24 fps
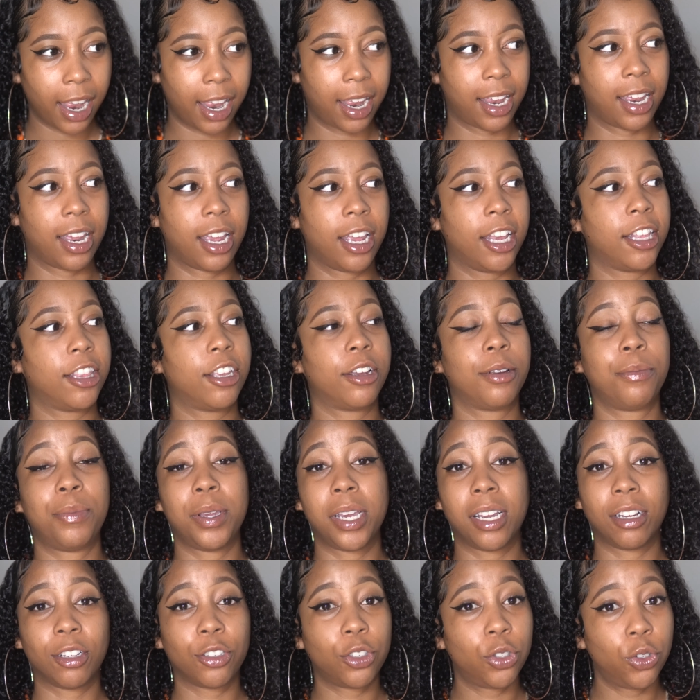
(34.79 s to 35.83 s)
and they're
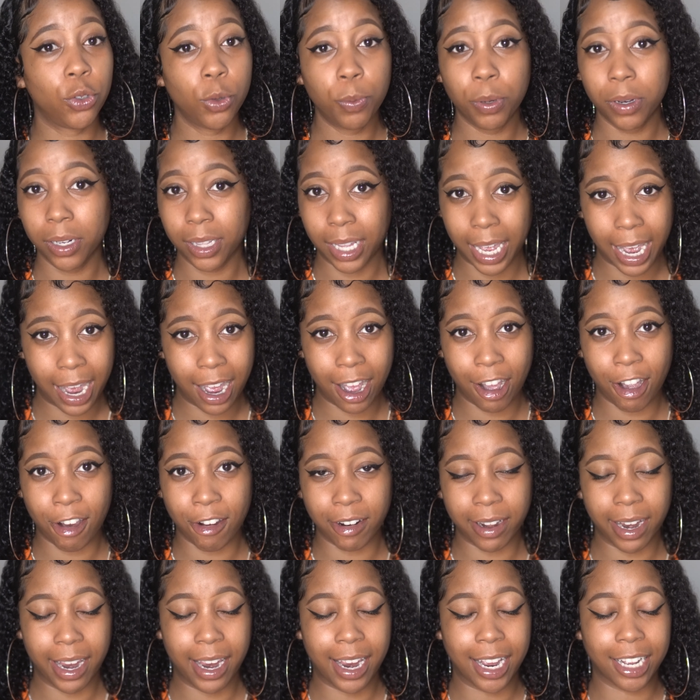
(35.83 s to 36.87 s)
being super
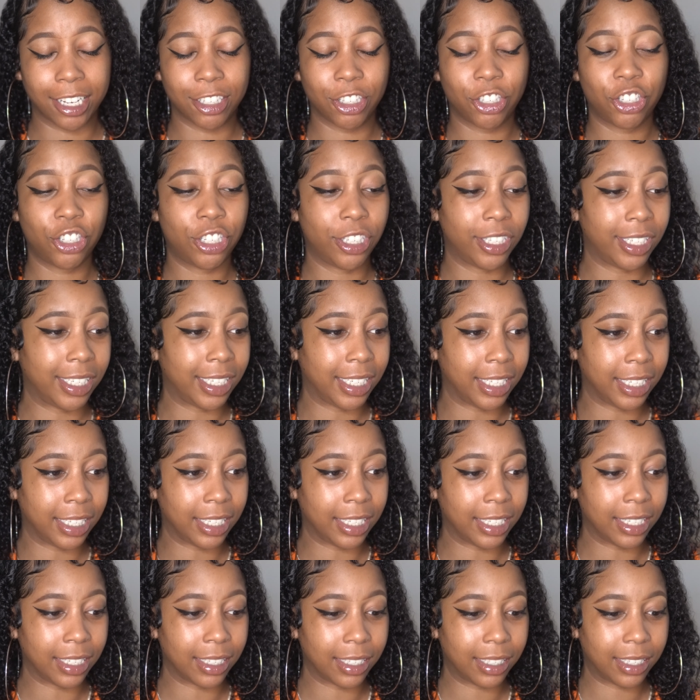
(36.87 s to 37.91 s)
loud and
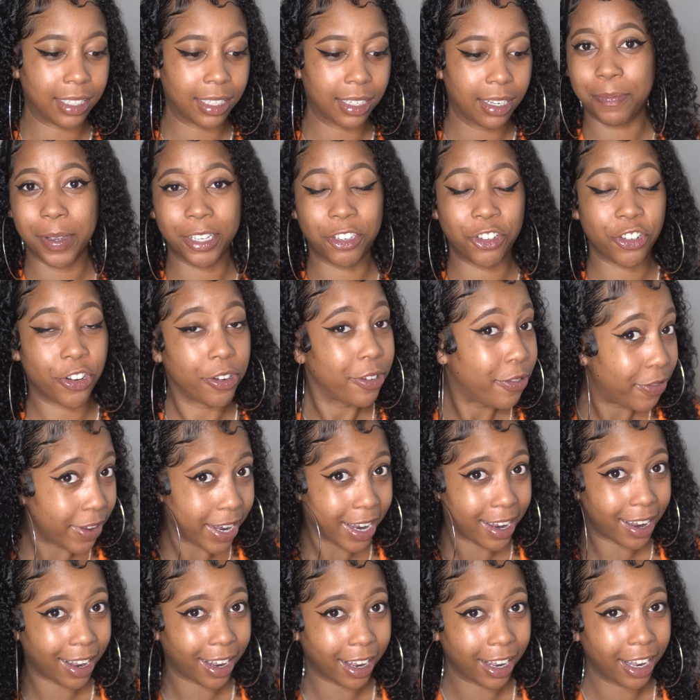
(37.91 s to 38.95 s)
she's pitching a
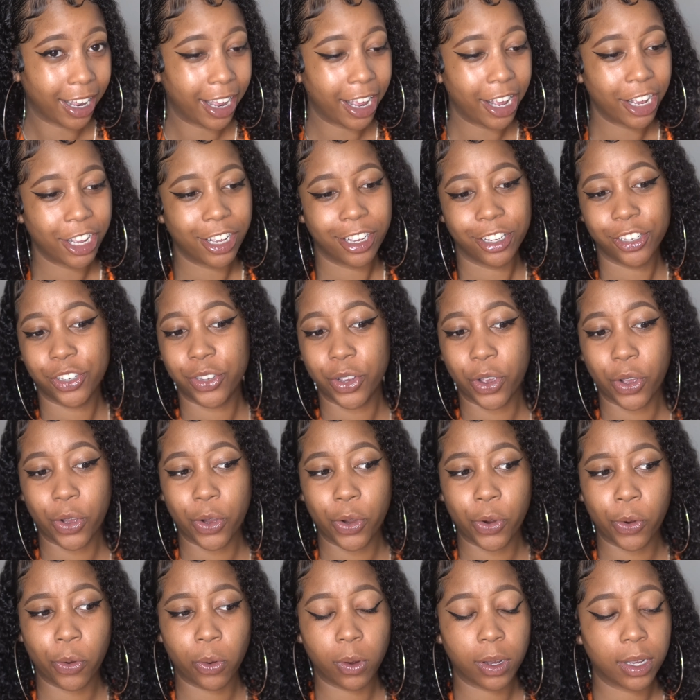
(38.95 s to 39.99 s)
fit.
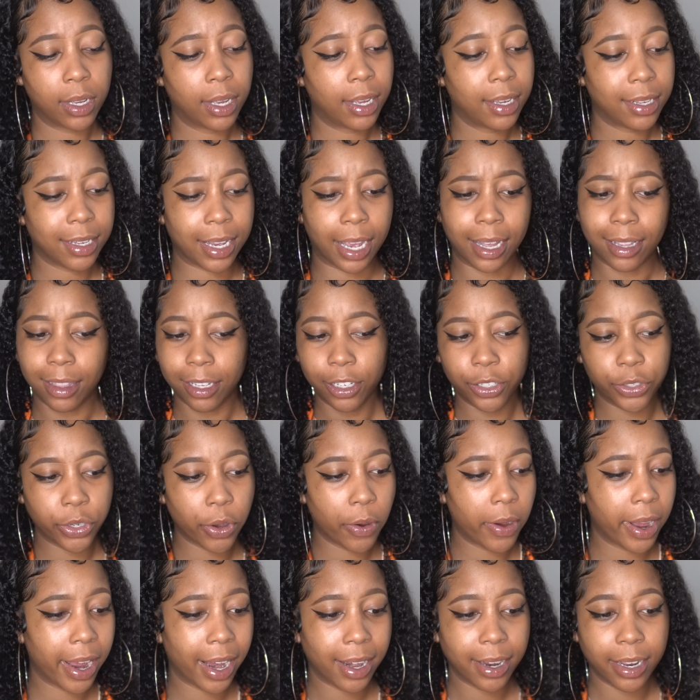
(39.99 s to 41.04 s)
So yeah, let's go
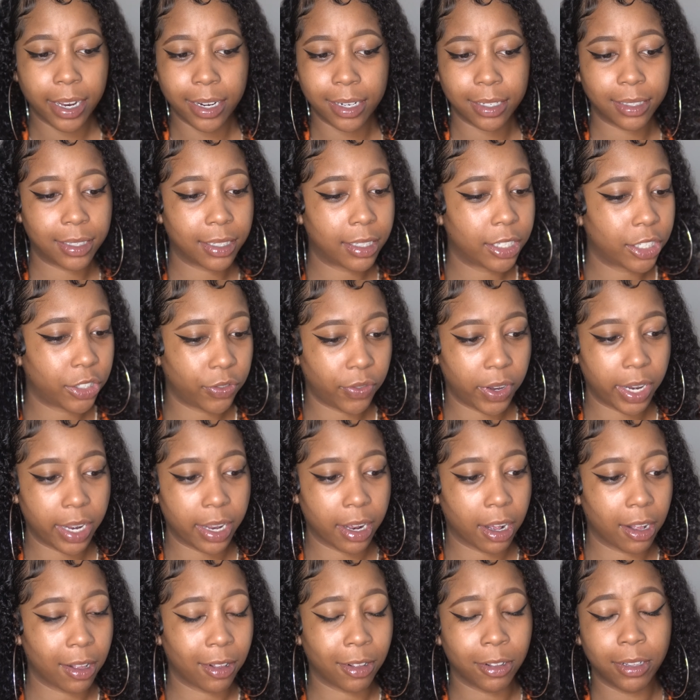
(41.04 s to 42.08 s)
ahead and get into this
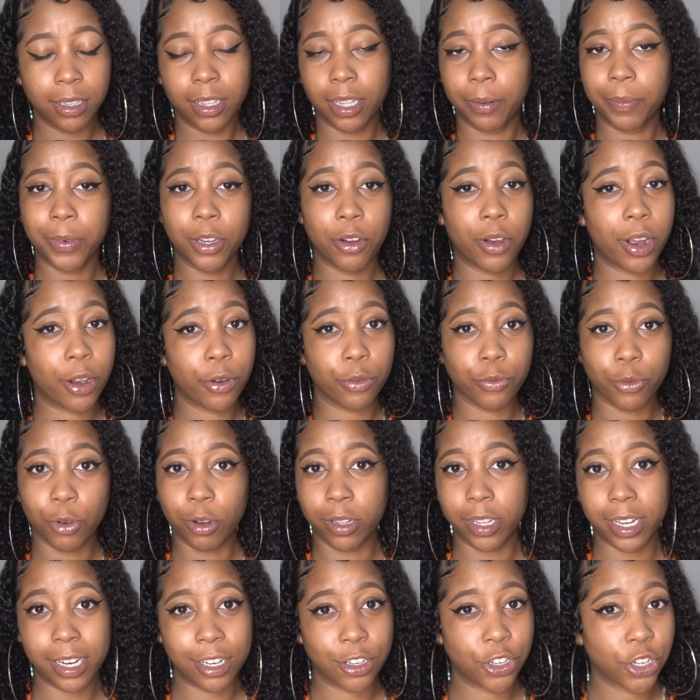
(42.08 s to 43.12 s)
video. Let me go ahead and roll
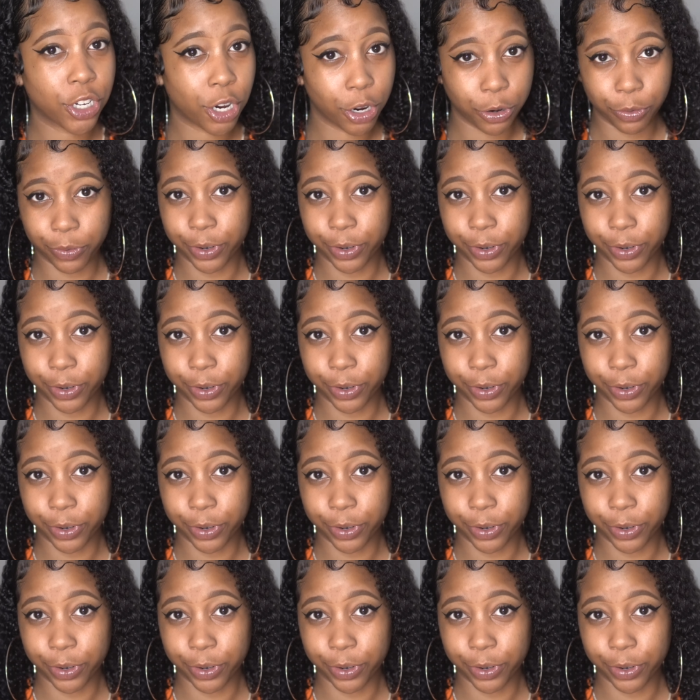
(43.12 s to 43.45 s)
the intro